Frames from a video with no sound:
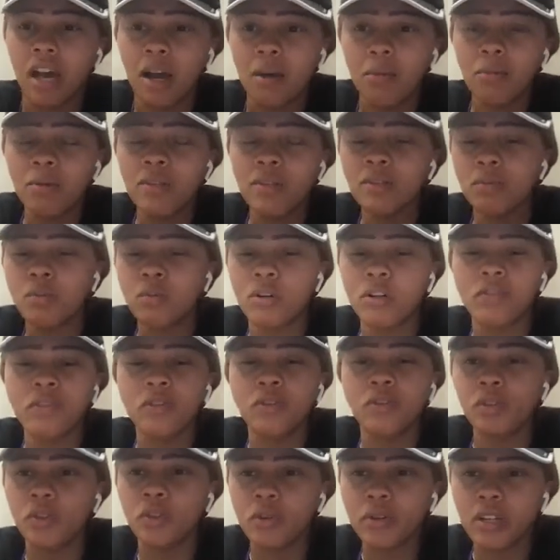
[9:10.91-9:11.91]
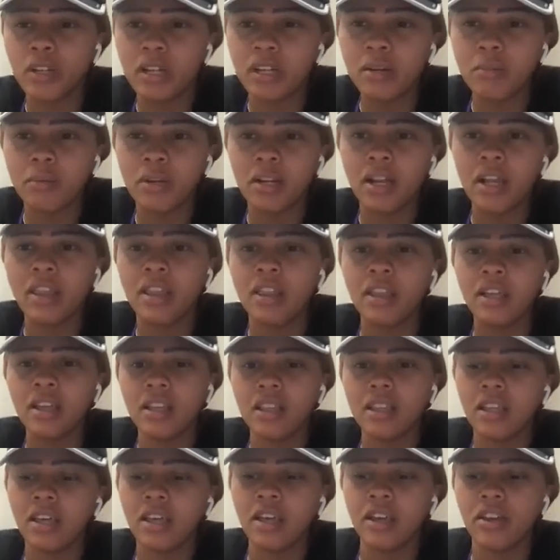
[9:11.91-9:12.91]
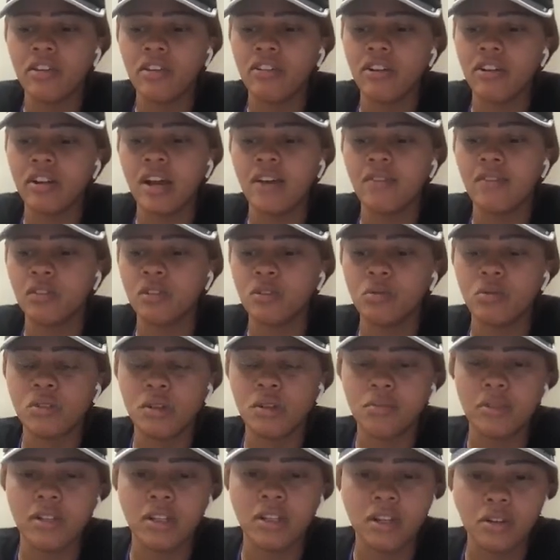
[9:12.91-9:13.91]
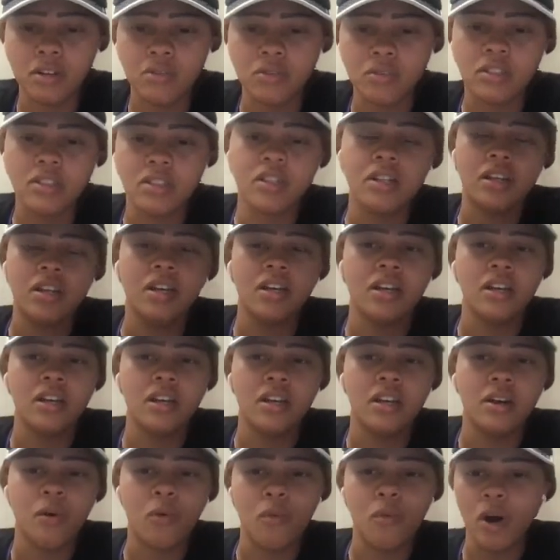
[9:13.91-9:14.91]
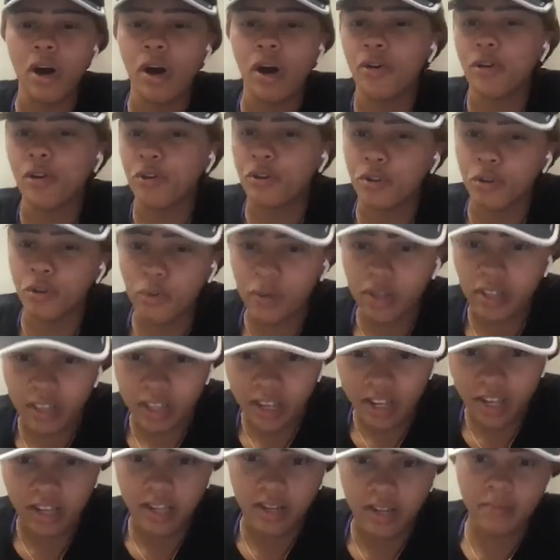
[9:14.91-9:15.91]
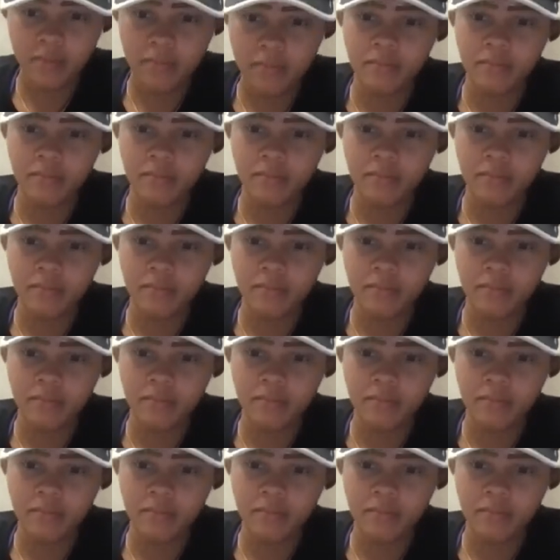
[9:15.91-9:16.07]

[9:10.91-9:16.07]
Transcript: I'm gonna be supportive of you doing it, but I think that you're gonna have to do something else while you're doing that.